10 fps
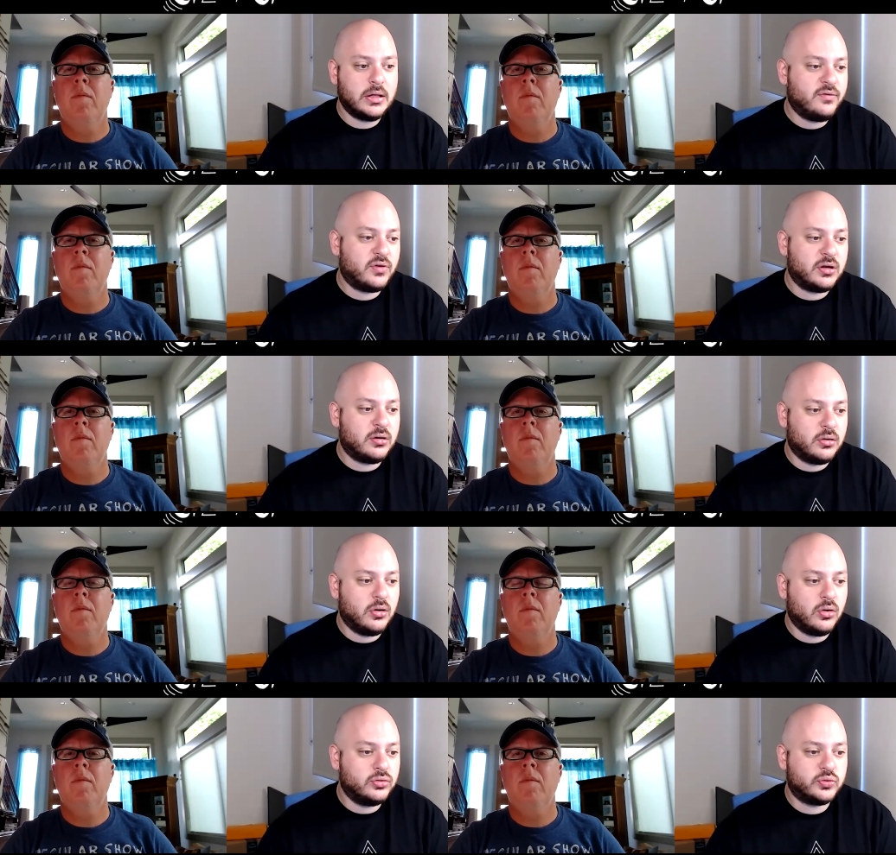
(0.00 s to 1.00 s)

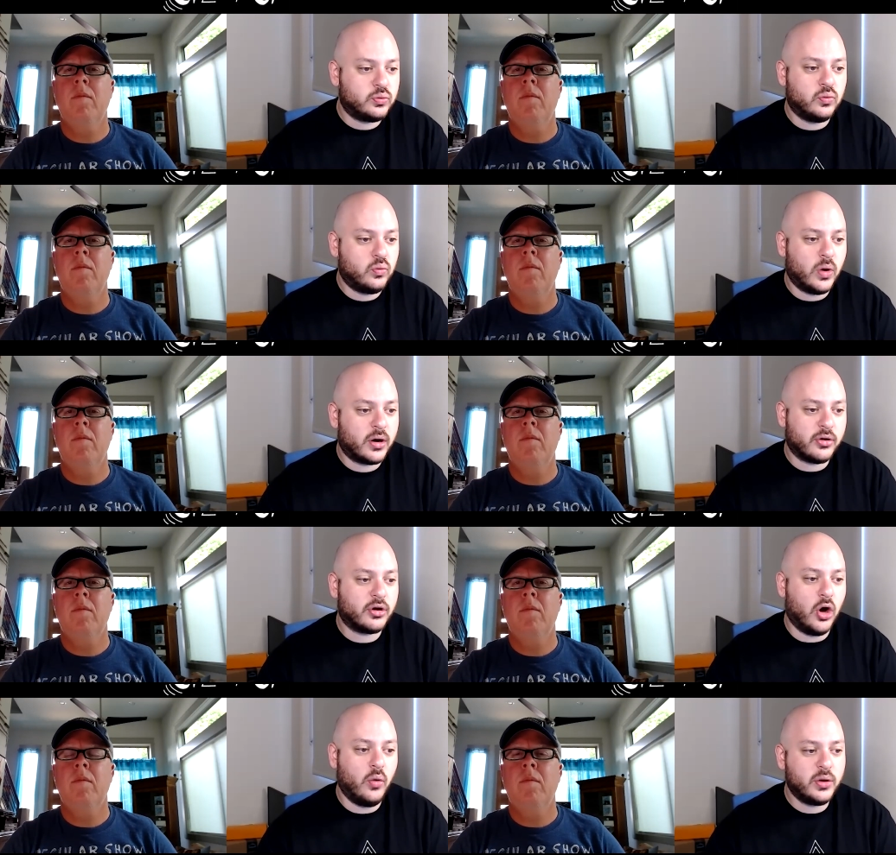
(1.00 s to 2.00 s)
Speaker 1: even knows where
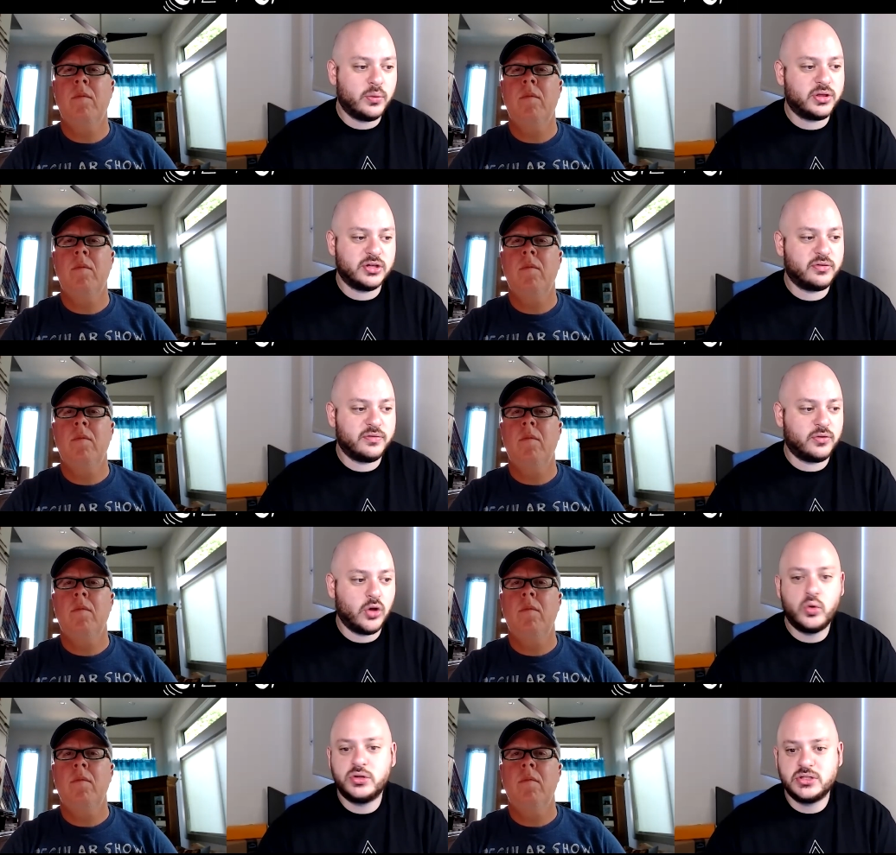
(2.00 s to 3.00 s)
they're going with this if
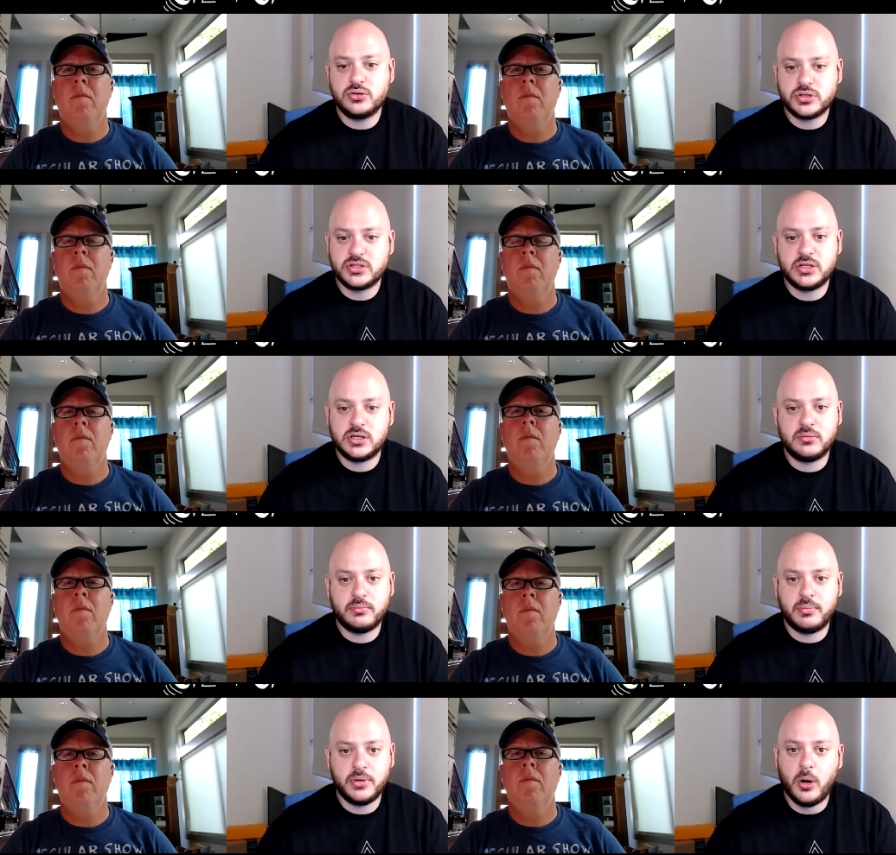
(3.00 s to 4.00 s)
no one's interested
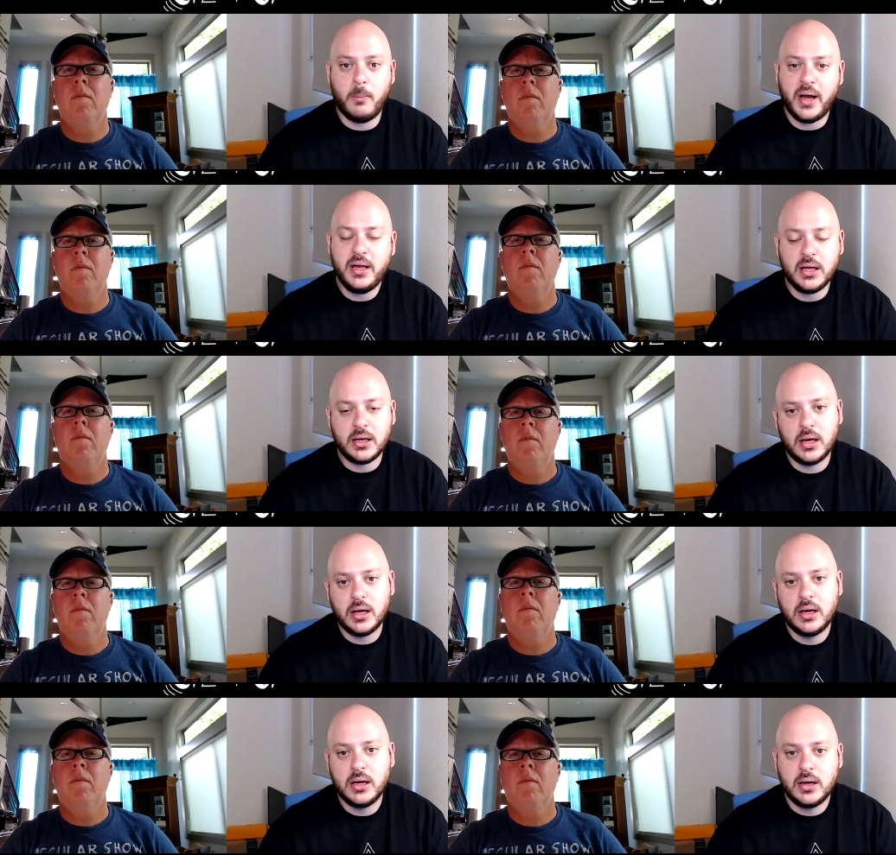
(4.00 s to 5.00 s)
in, you know, biting.
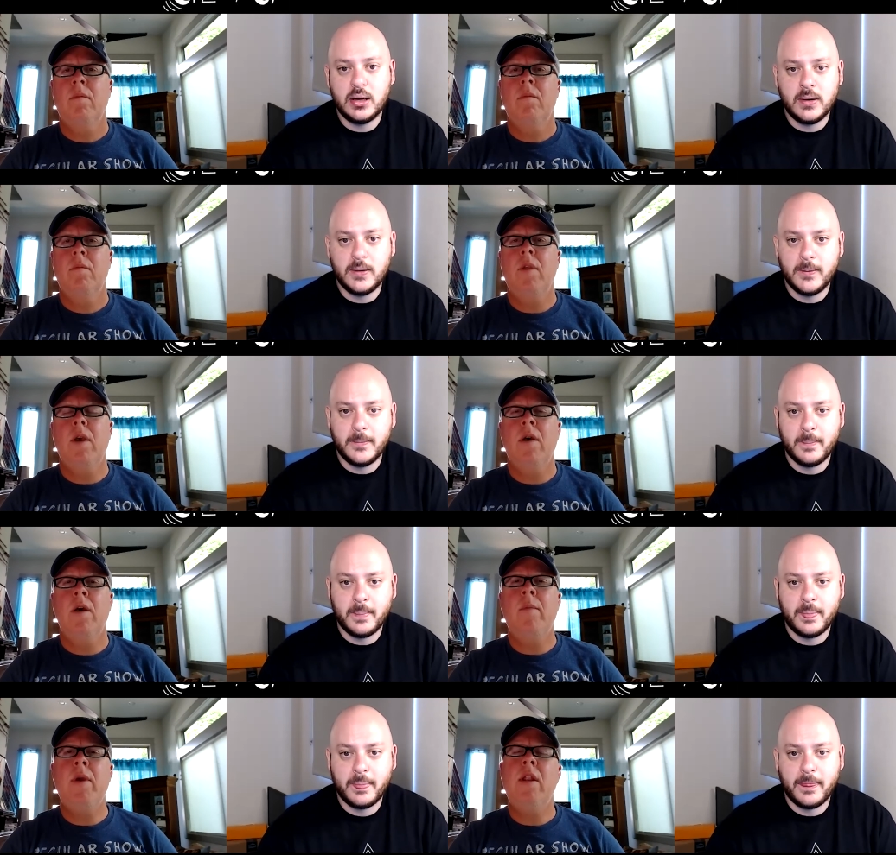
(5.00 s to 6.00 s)
Yeah,
Speaker 2: I
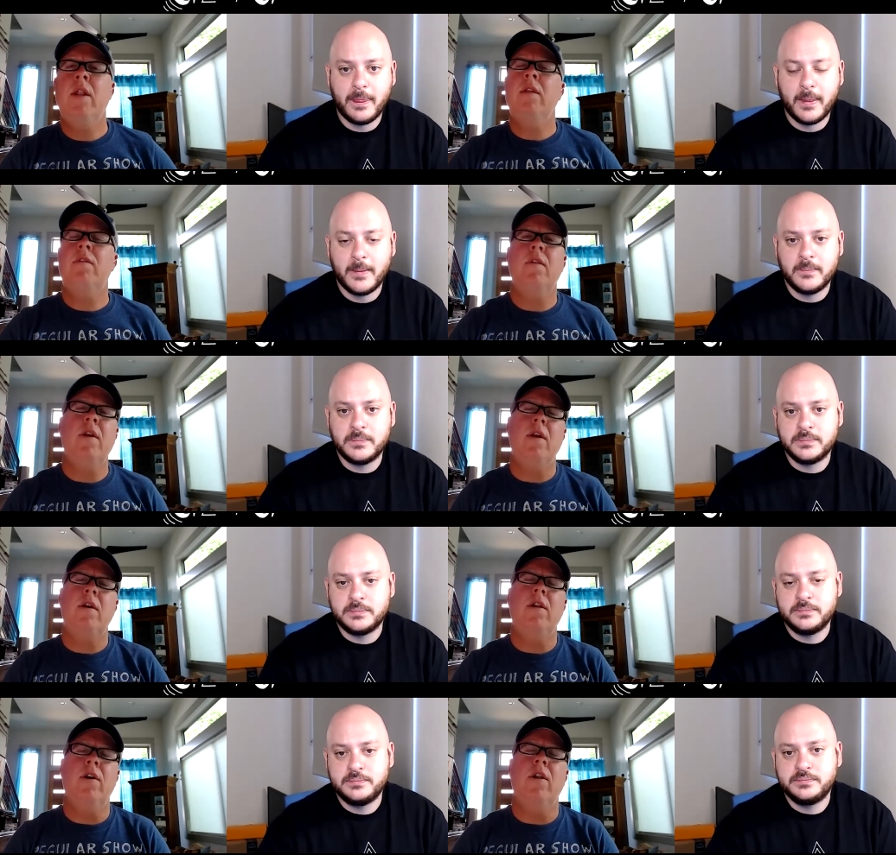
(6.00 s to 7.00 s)
mean, and it's it, uh,
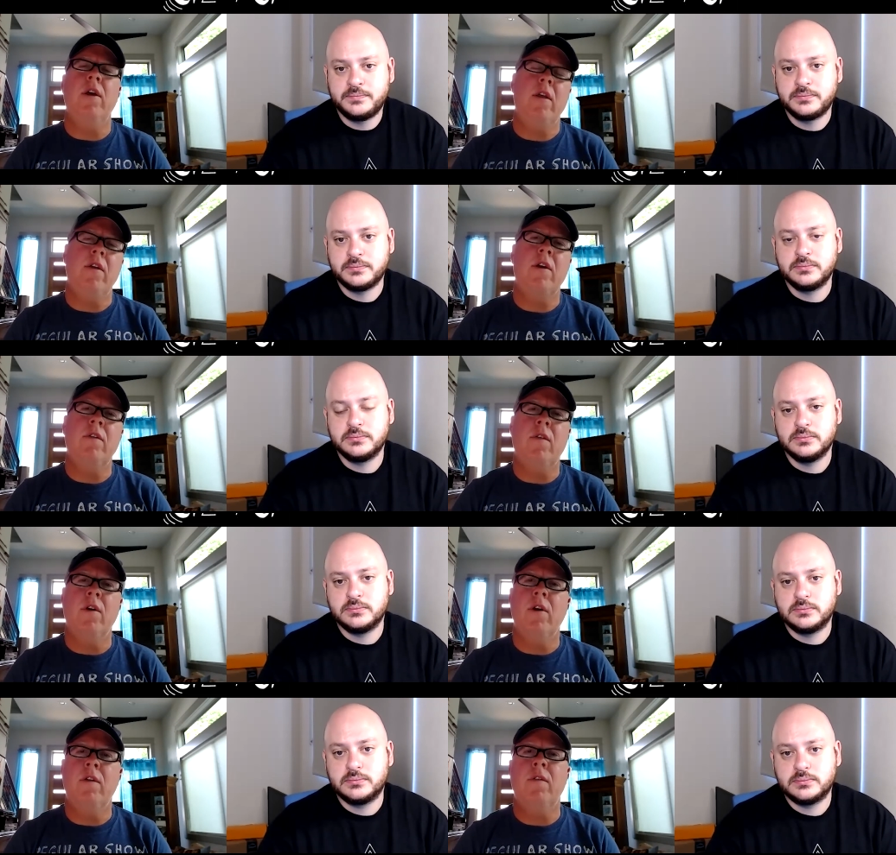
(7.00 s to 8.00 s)
clearly the concern
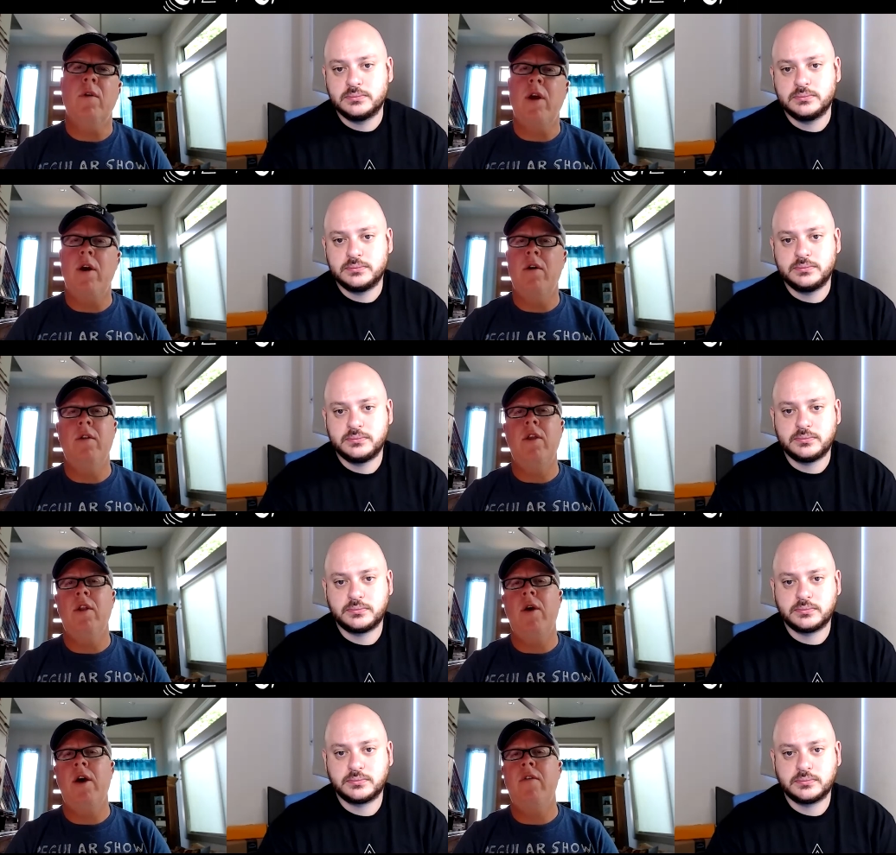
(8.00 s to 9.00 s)
is around you know
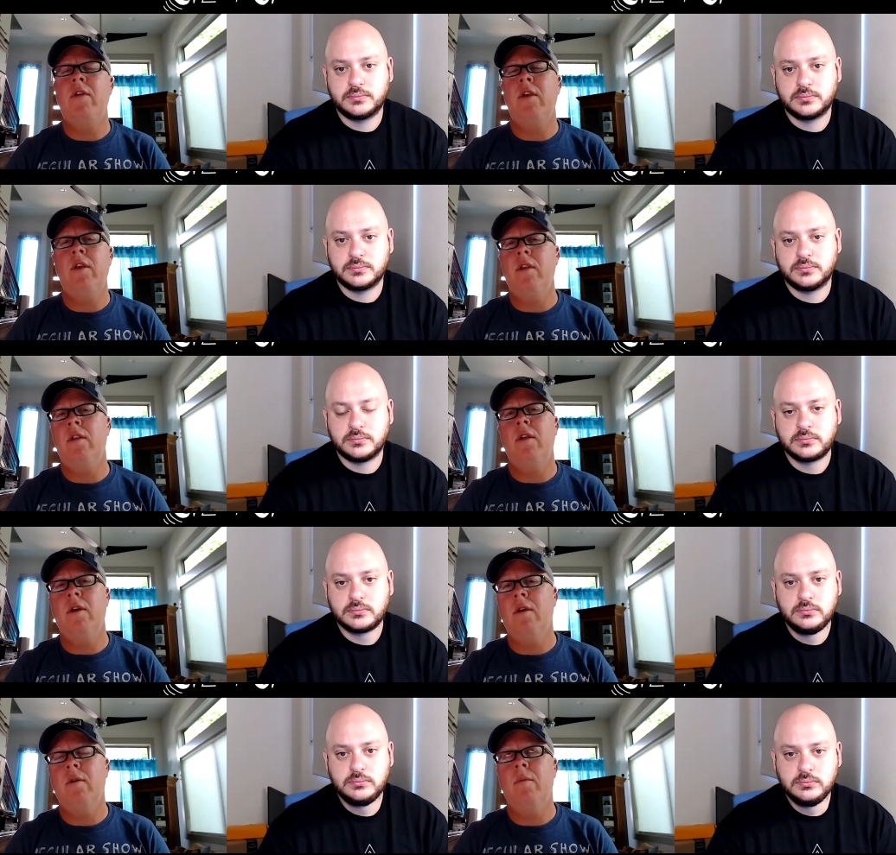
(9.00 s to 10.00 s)
having
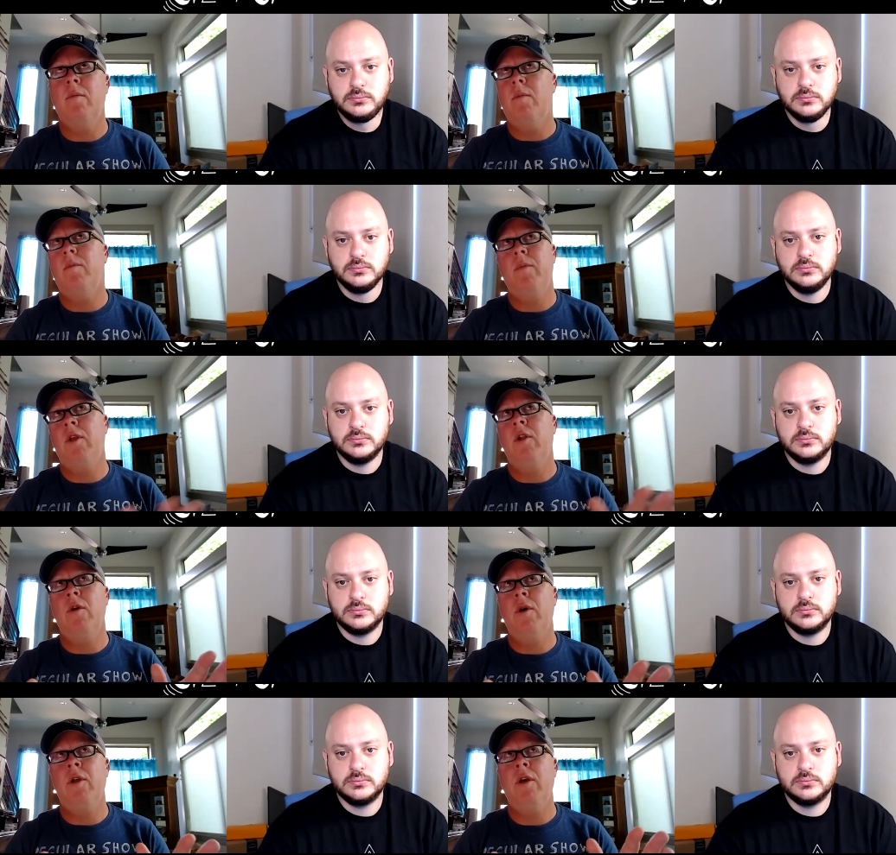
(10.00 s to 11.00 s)
um, you know
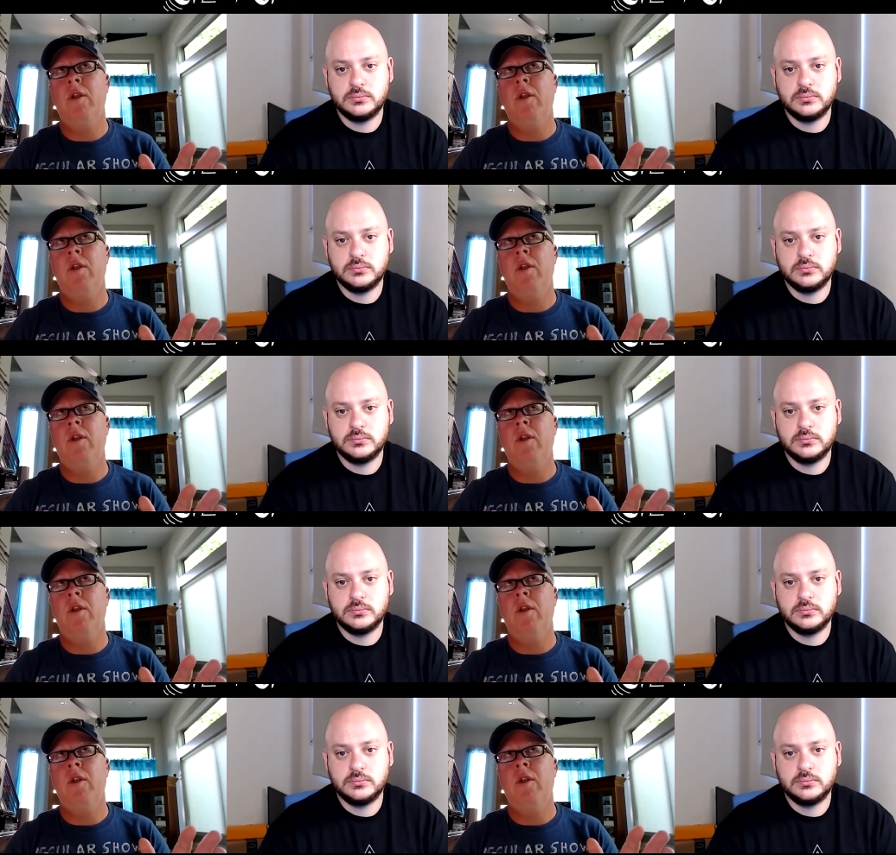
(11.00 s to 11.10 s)
a, a,